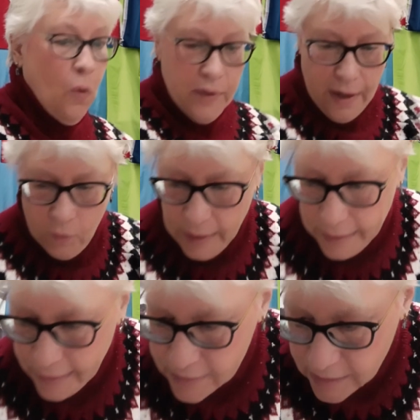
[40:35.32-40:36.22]
Oh yeah.
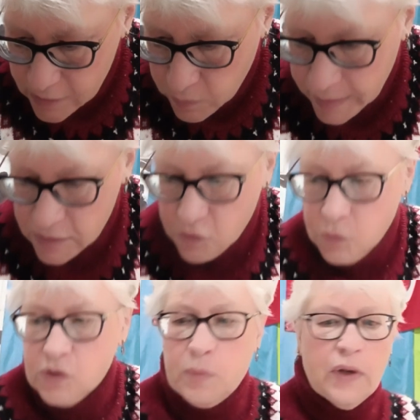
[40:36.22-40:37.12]
Okay. Let's write this
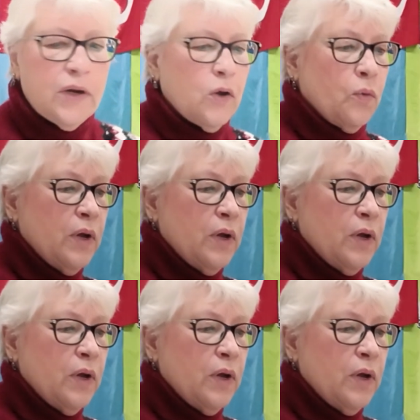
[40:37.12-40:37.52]
through. So we're gonna go.